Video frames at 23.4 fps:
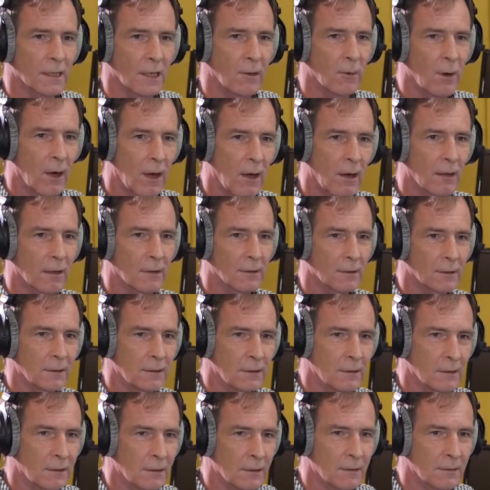so hard
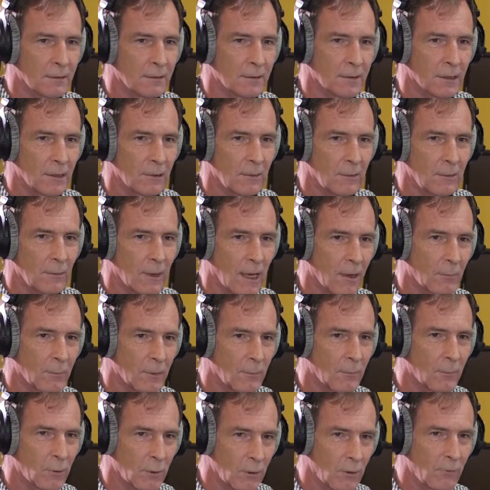to help
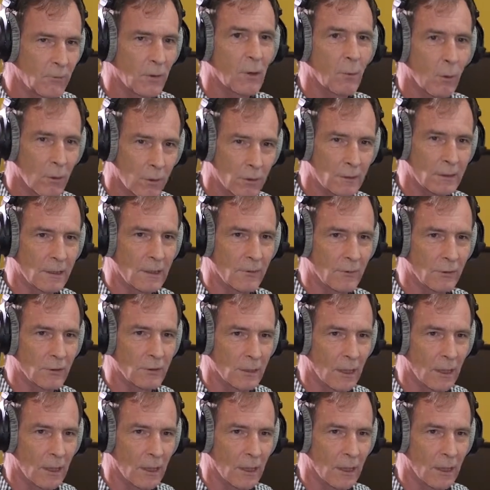improve the quality of your